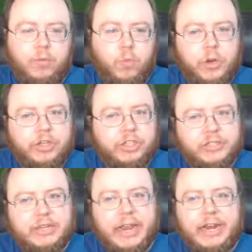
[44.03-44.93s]
which
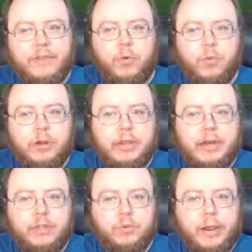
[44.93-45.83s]
is kind of a really
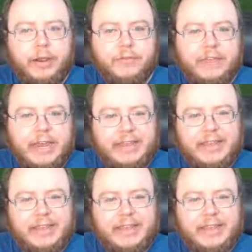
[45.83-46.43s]
nice way of saying